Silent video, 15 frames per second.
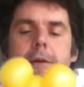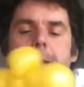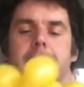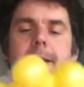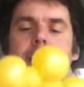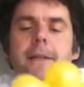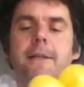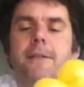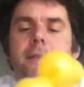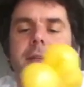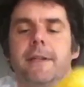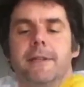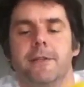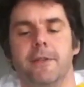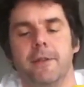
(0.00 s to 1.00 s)
Okay, and so
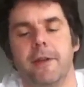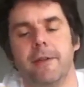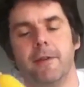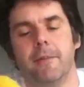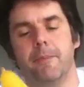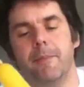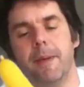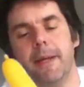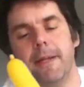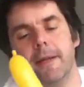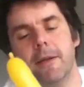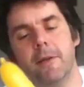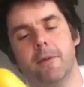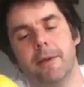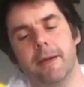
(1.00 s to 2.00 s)
you sort of have to bend
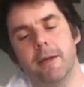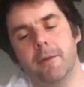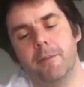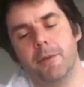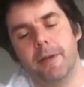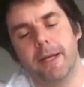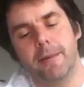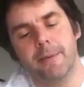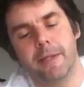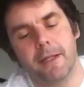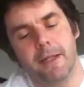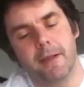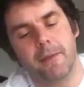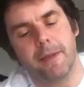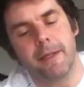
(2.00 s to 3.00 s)
it around perhaps
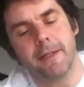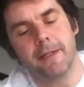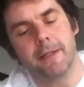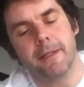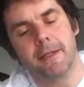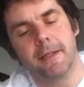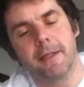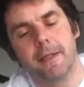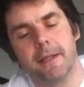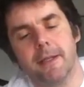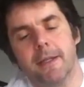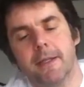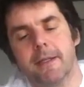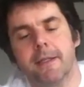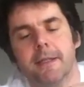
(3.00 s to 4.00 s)
a little bit
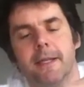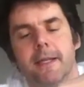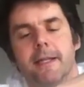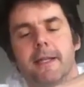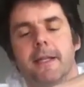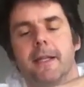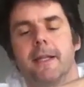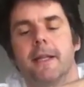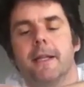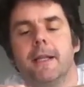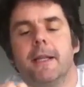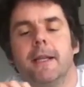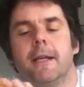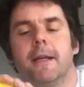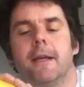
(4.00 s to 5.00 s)
to get the little
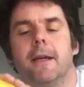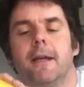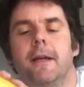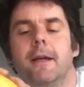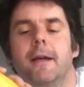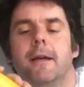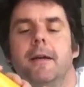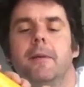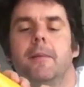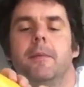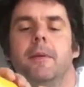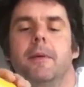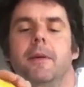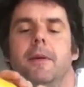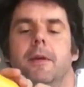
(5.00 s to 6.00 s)
um,
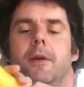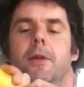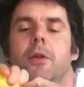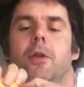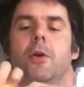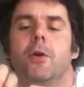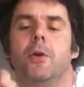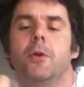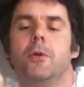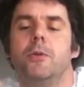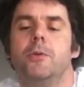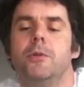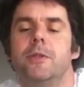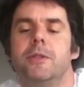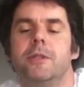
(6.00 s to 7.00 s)

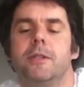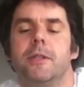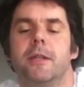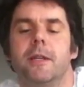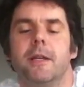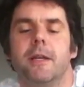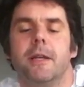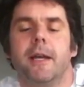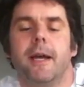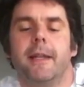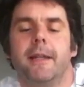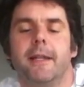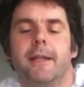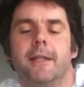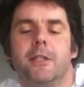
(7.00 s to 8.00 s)
nose
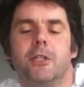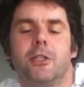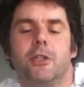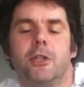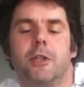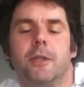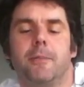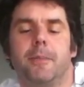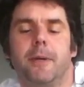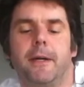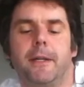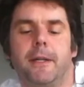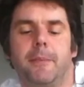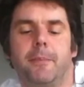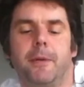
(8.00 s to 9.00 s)
and then the, the
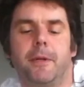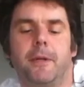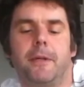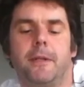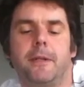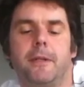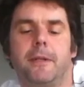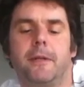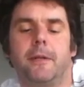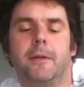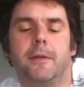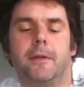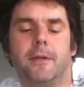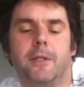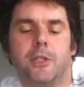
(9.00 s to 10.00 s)
body part
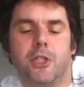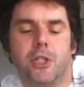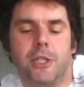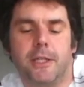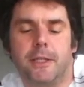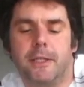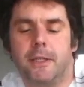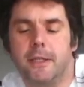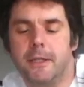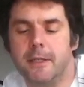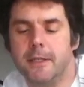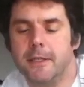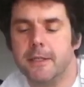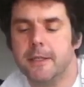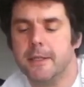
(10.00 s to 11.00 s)
or the chin
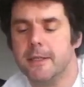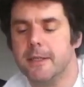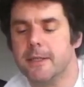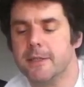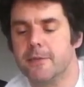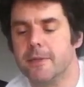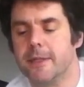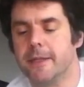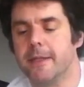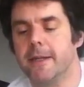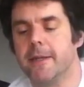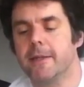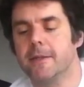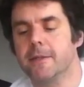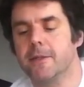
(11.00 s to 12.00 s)
is right
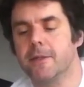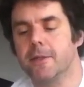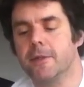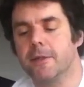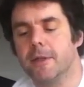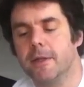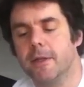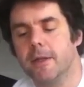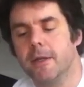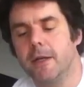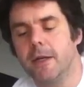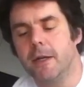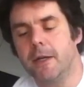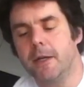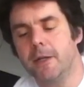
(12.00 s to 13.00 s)
there. So
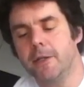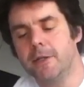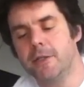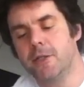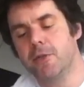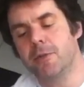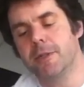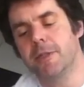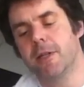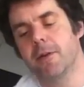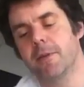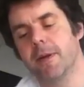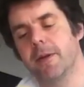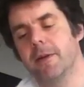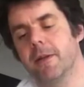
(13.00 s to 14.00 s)
I'll just twist it
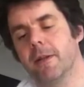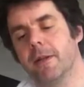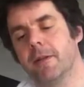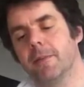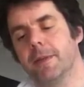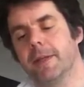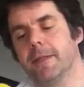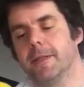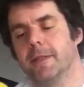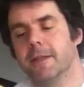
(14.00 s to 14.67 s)
around a little bit.